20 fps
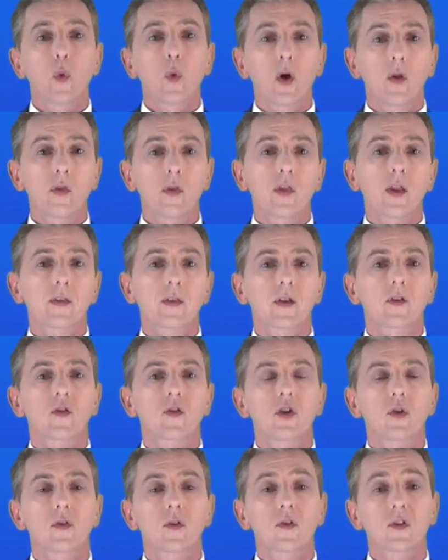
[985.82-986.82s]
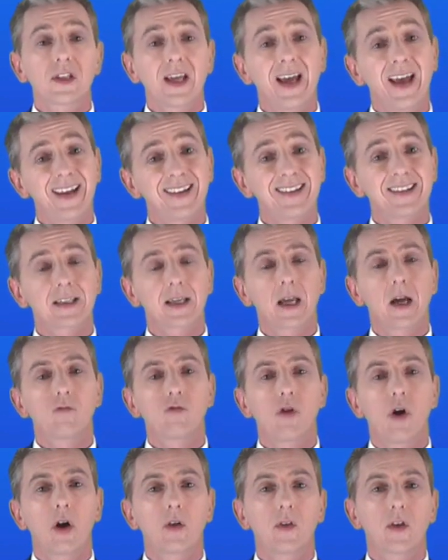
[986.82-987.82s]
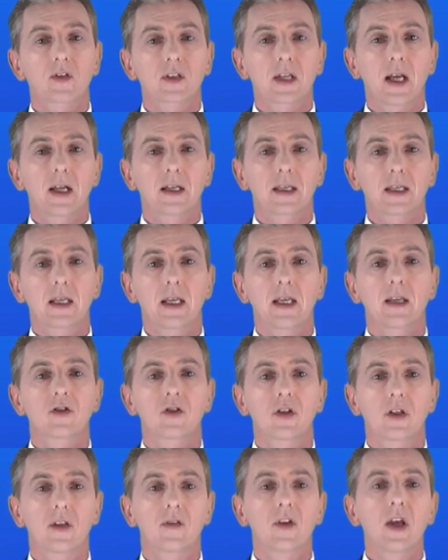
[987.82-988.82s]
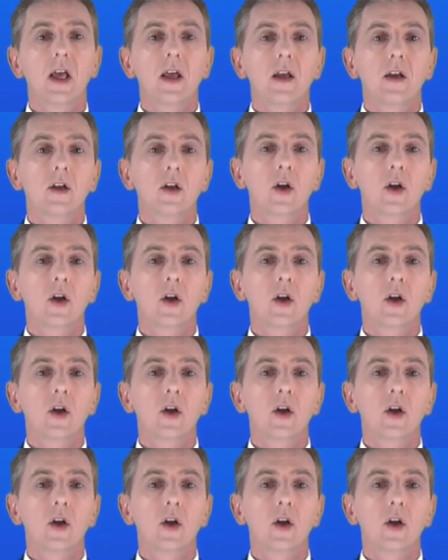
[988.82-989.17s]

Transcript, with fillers: The one thing that students tend to get wrong in this calculation is